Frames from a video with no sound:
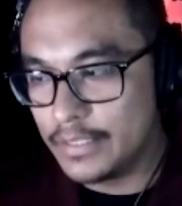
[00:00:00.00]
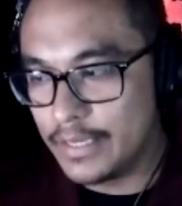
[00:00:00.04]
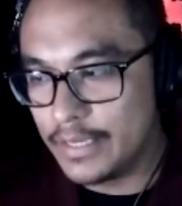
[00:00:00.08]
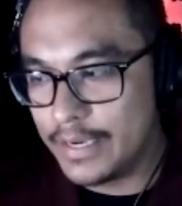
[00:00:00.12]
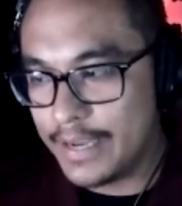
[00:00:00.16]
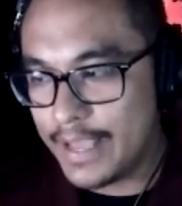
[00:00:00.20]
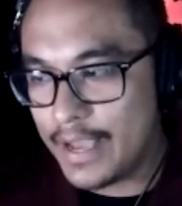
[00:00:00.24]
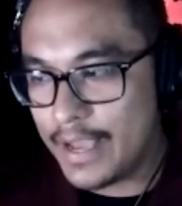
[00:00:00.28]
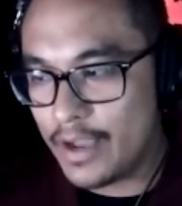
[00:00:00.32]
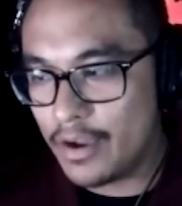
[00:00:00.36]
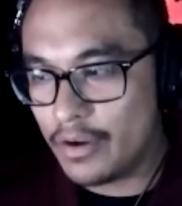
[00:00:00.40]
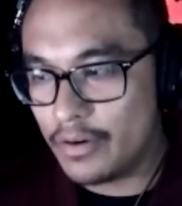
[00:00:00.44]

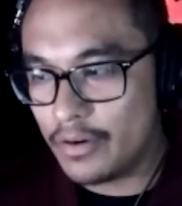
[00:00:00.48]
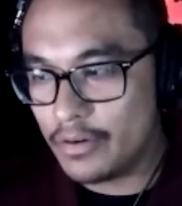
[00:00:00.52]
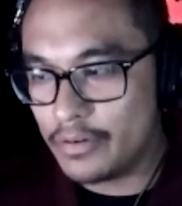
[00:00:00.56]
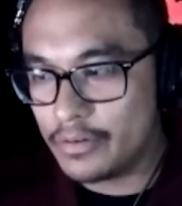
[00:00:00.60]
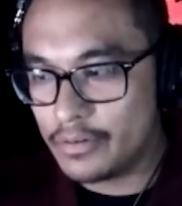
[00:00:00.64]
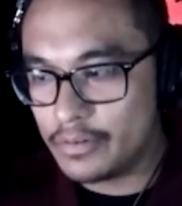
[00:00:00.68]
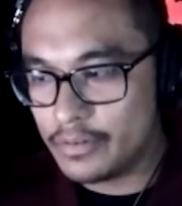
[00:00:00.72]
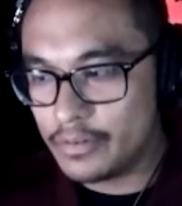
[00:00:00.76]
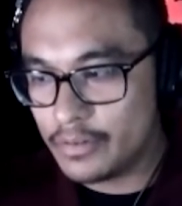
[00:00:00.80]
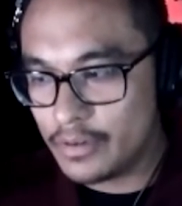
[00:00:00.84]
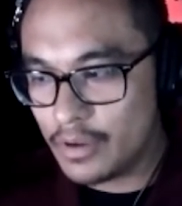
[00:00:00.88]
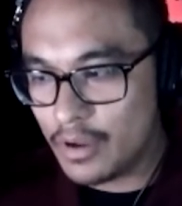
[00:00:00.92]

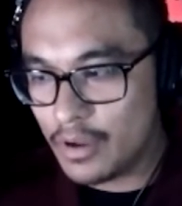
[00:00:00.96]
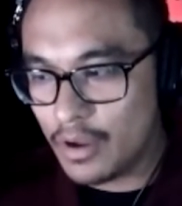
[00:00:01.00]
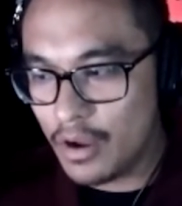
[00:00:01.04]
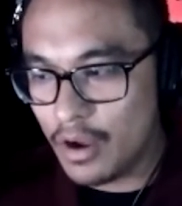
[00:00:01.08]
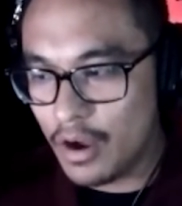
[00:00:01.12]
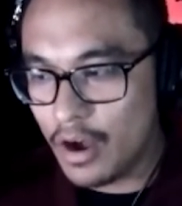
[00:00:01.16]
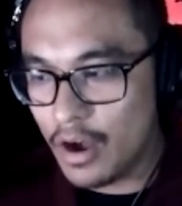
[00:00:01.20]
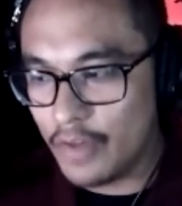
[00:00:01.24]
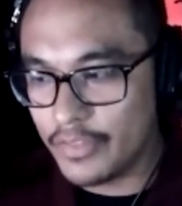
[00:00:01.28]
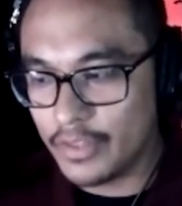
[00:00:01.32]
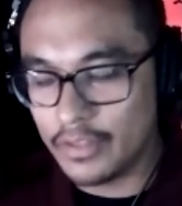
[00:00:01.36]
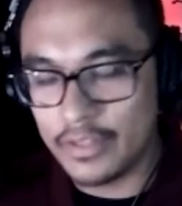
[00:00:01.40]
Now
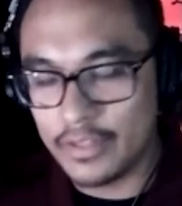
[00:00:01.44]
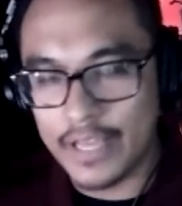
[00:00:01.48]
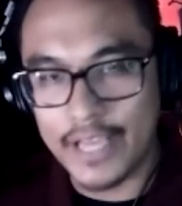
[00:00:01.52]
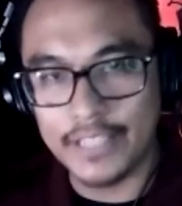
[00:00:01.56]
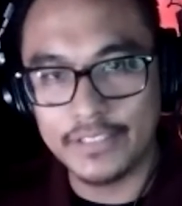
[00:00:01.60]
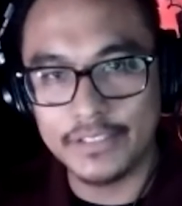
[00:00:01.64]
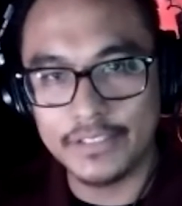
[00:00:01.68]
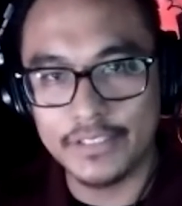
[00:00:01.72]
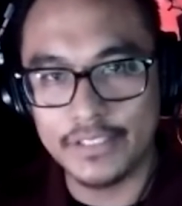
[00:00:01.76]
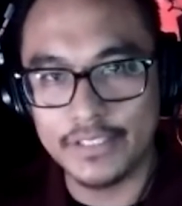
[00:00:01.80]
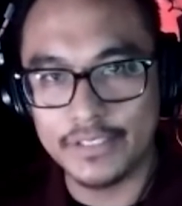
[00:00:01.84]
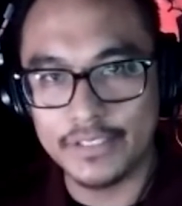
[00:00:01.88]
all the
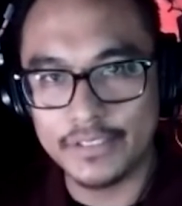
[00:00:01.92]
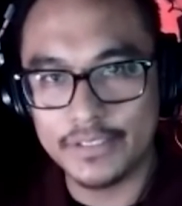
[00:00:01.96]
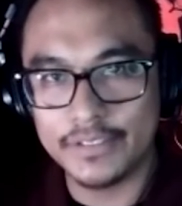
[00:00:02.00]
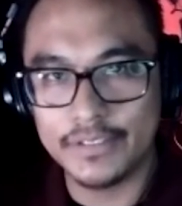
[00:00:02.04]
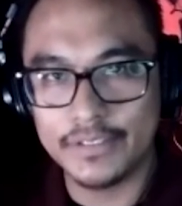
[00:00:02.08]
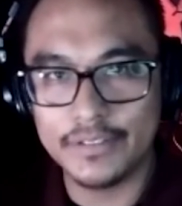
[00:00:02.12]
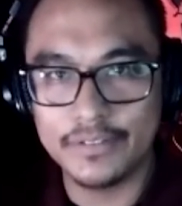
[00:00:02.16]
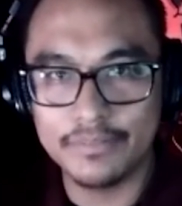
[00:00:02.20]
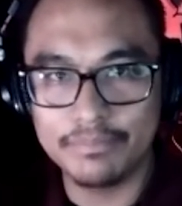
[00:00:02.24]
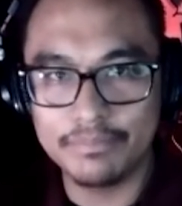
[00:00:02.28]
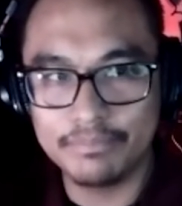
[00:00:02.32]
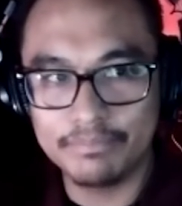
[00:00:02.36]
lights
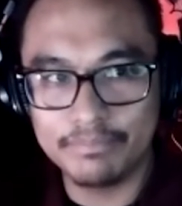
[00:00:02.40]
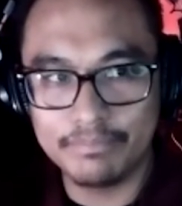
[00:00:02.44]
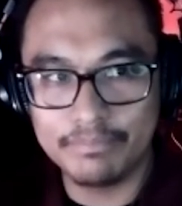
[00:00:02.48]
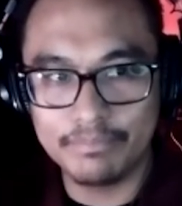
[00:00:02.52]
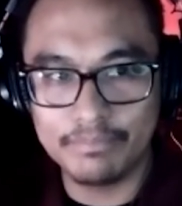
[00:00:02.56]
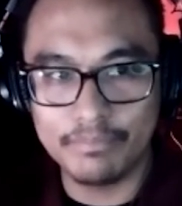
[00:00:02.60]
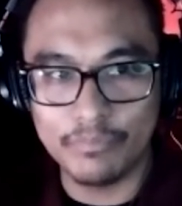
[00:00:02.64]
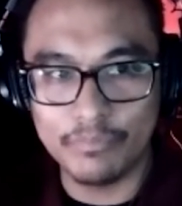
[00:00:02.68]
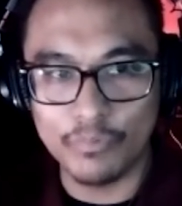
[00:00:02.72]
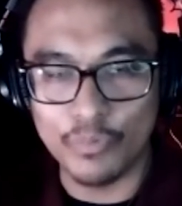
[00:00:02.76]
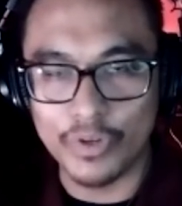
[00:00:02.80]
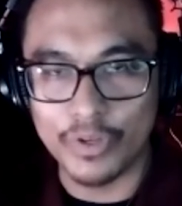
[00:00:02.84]
just
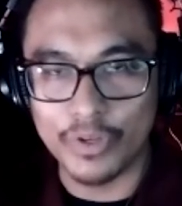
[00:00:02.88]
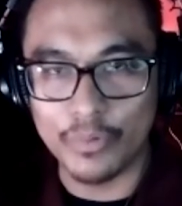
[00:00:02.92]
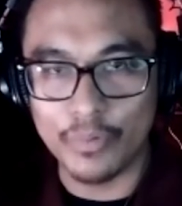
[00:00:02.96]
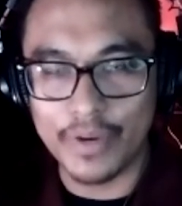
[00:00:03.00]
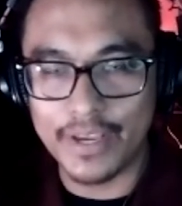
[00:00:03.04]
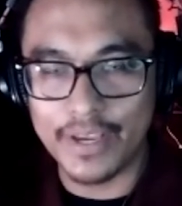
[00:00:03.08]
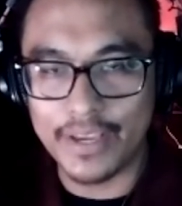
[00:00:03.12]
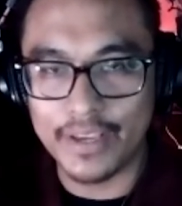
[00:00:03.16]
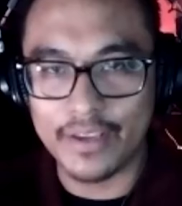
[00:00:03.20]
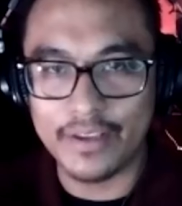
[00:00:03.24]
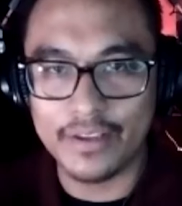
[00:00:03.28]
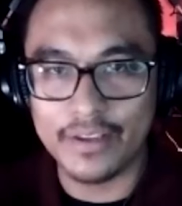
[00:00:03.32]
went
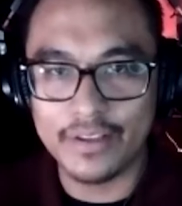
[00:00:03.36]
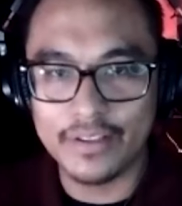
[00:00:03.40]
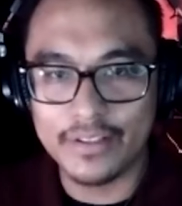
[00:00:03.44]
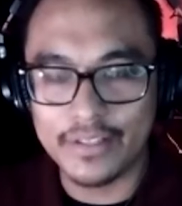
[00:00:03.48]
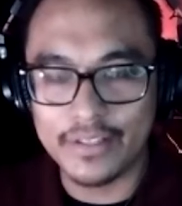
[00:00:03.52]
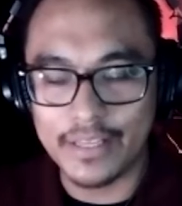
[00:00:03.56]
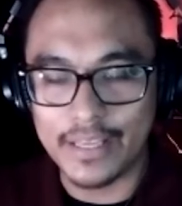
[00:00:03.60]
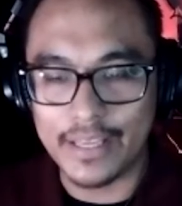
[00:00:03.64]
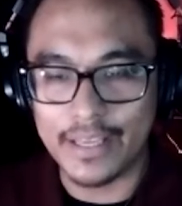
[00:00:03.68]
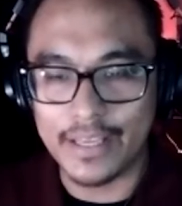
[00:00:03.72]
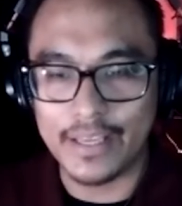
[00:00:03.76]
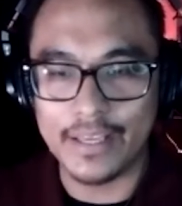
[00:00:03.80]
away,
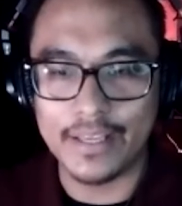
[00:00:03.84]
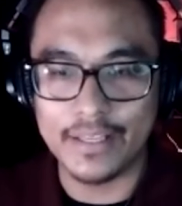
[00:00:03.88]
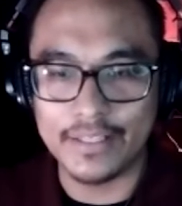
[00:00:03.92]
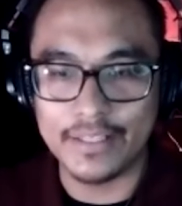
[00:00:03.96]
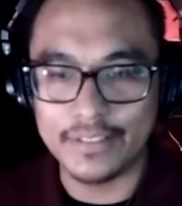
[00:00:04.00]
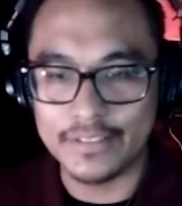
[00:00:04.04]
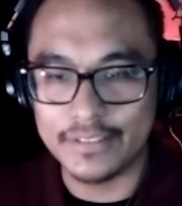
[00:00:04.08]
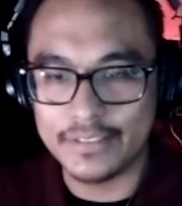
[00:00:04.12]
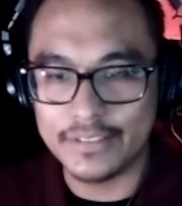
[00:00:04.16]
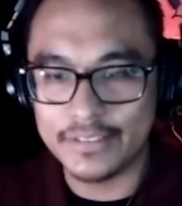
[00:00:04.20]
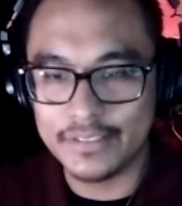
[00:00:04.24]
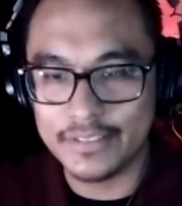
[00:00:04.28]

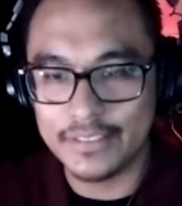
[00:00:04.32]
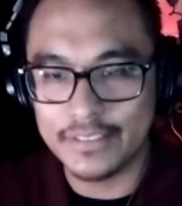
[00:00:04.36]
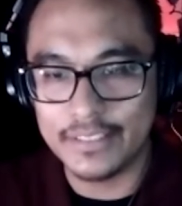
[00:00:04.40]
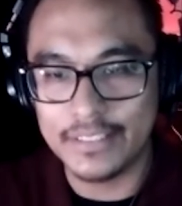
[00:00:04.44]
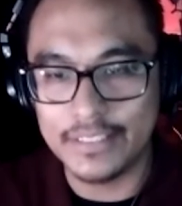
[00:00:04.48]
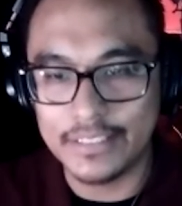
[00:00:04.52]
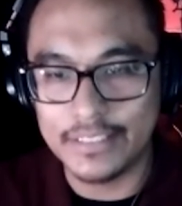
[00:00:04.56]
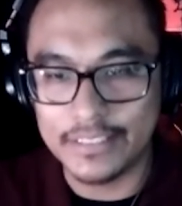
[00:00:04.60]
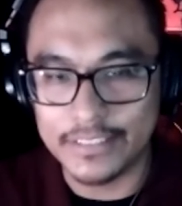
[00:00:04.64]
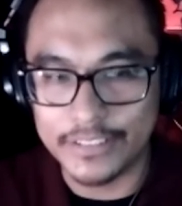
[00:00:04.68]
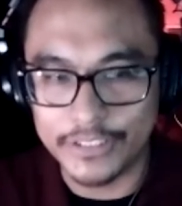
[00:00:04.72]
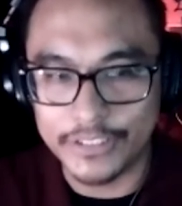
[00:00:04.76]
and
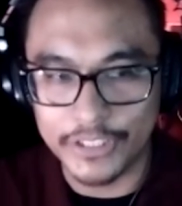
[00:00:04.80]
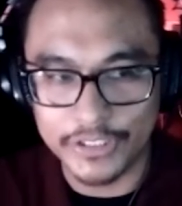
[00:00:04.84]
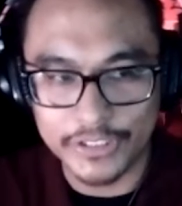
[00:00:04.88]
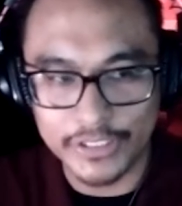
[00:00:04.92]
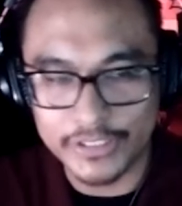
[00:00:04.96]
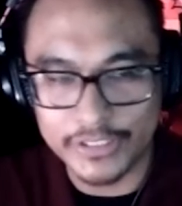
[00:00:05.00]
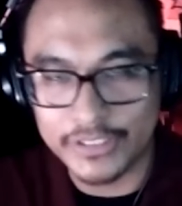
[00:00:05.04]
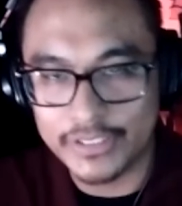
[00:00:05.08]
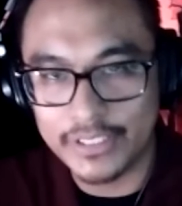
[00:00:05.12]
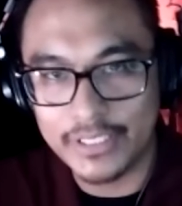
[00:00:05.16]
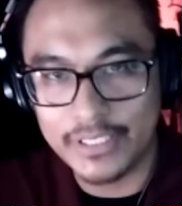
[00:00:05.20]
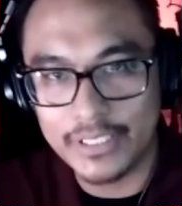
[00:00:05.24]
you're
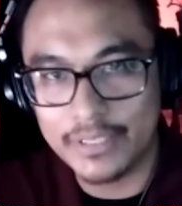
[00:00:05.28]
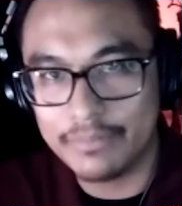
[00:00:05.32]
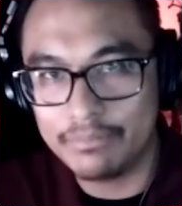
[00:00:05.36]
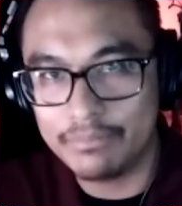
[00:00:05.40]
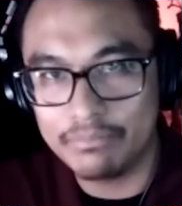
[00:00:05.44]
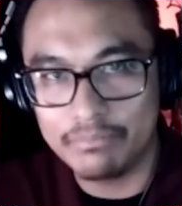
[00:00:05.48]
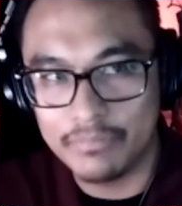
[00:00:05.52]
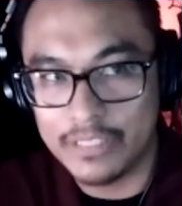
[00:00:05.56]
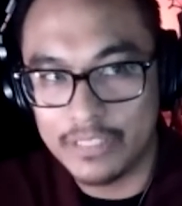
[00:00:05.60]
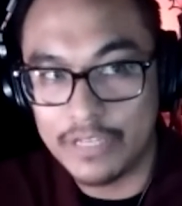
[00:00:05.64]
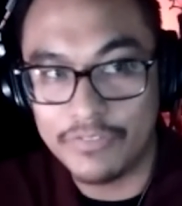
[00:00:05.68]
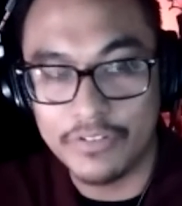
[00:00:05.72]
just
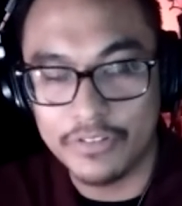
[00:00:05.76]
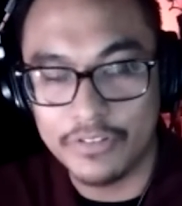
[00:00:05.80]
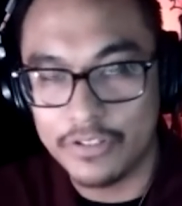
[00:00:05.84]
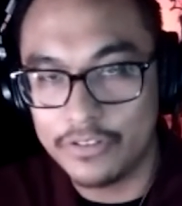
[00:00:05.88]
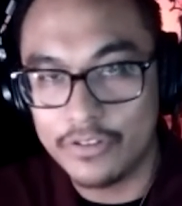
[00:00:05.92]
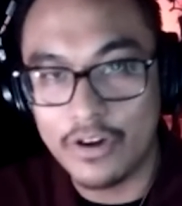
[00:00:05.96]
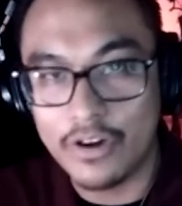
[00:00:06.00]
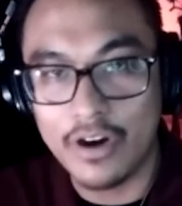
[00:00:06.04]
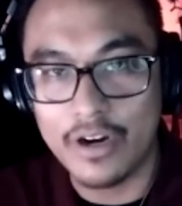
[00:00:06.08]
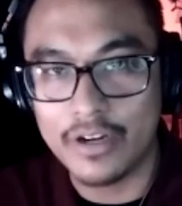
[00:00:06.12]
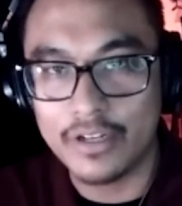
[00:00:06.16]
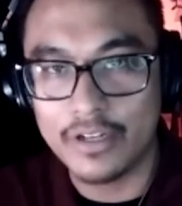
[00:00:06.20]
left in the
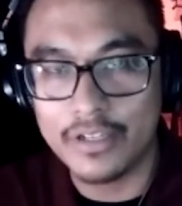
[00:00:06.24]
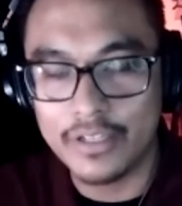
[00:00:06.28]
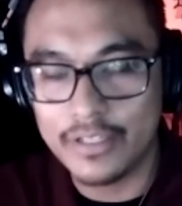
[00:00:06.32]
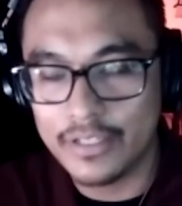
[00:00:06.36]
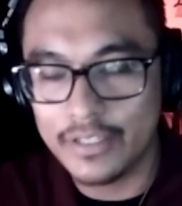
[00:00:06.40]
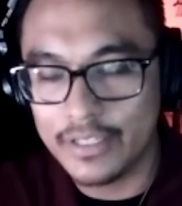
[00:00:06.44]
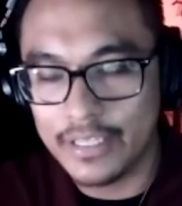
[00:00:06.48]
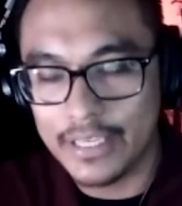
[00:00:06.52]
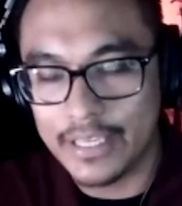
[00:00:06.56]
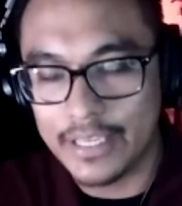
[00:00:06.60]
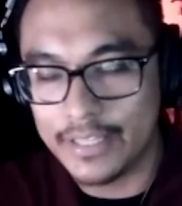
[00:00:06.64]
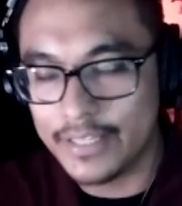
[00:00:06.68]

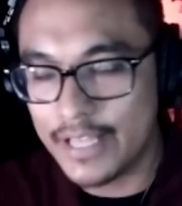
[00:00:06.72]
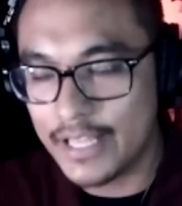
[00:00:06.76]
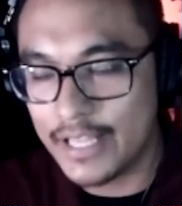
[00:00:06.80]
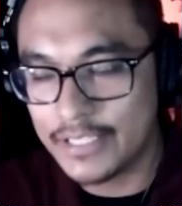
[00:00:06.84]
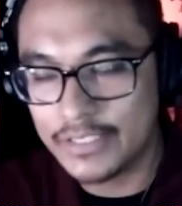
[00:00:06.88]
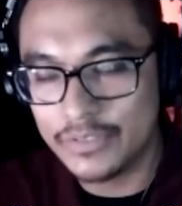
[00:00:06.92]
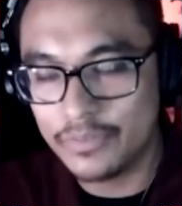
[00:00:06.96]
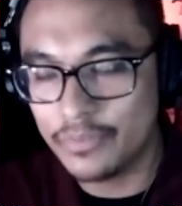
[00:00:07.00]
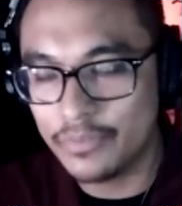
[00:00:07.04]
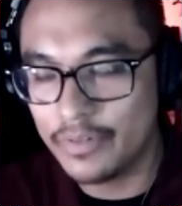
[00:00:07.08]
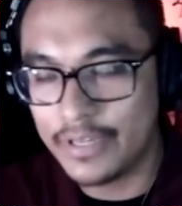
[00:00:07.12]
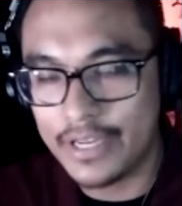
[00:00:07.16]
dark. And
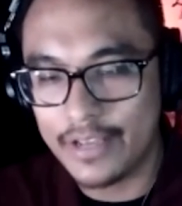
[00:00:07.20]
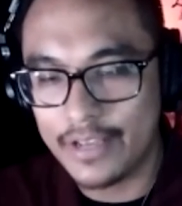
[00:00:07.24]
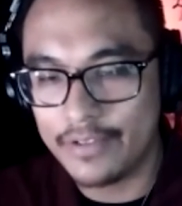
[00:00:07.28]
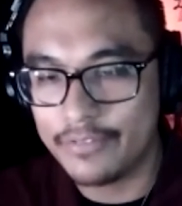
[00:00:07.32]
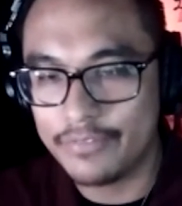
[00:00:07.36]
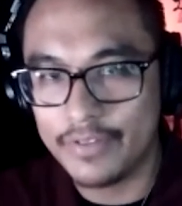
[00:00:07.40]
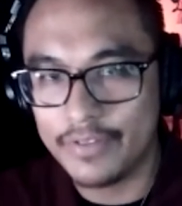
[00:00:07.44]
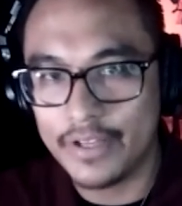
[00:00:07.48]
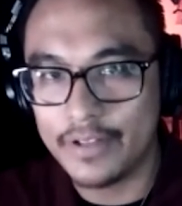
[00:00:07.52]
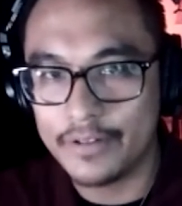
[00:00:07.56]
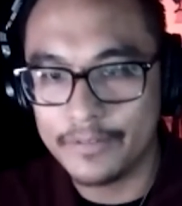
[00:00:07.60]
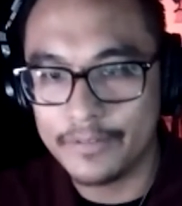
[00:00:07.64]
that's what I
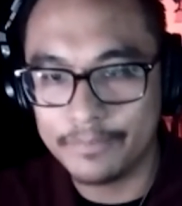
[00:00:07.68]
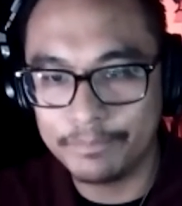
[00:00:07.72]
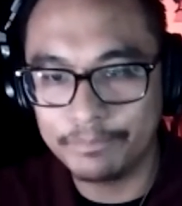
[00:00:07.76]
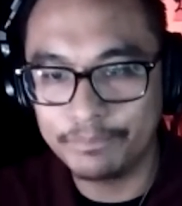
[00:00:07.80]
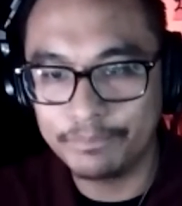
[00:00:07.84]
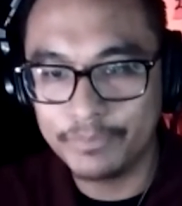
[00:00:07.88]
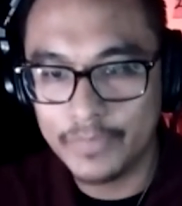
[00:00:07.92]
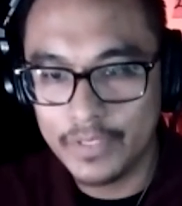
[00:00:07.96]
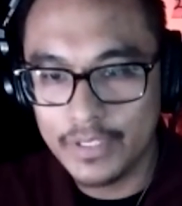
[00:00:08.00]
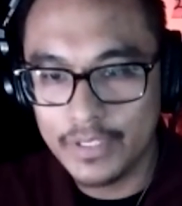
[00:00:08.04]
felt.